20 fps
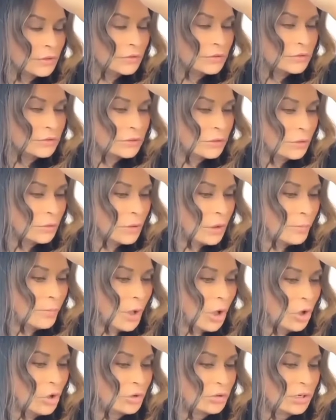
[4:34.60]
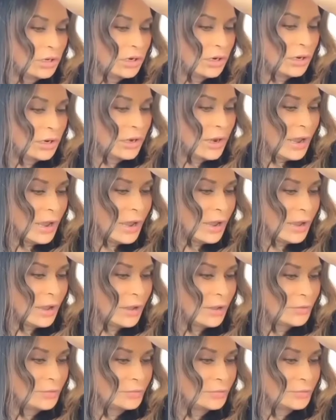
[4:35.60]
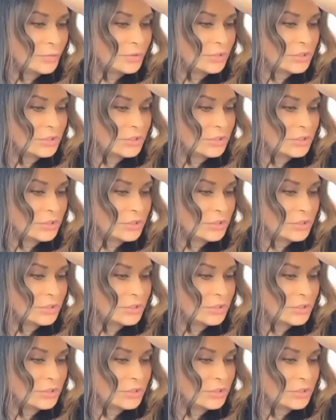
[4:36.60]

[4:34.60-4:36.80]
So I'm holding it now.